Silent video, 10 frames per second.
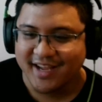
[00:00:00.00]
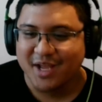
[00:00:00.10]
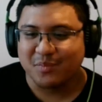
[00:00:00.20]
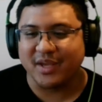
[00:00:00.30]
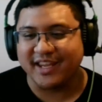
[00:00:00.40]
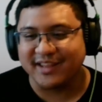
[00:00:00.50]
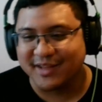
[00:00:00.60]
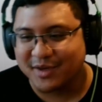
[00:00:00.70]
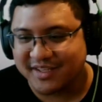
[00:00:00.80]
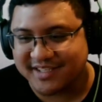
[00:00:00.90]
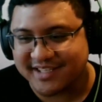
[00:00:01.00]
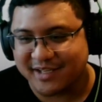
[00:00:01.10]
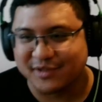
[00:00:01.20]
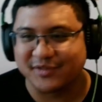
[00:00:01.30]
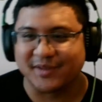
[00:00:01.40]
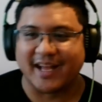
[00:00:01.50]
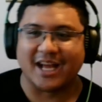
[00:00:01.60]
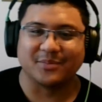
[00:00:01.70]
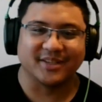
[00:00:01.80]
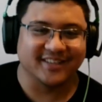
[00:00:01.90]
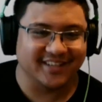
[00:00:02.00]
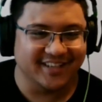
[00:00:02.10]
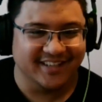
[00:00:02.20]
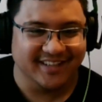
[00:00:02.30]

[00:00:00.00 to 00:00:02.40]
Pilo, the skillful abbot.